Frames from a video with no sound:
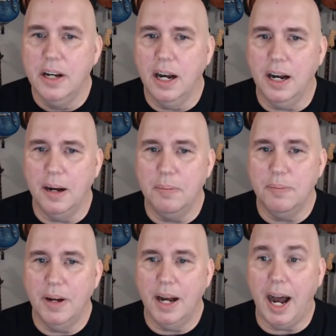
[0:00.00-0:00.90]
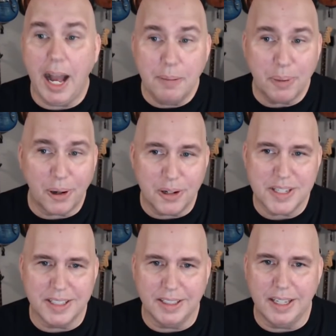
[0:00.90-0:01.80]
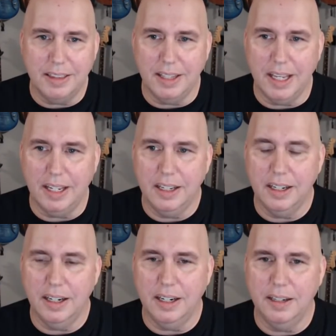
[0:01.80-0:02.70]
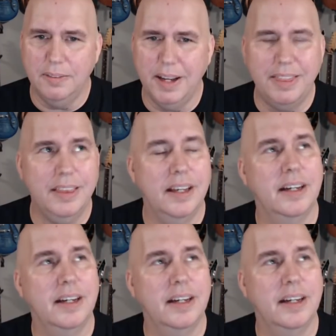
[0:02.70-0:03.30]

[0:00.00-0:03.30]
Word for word: Um, I personally think, uh, I, th-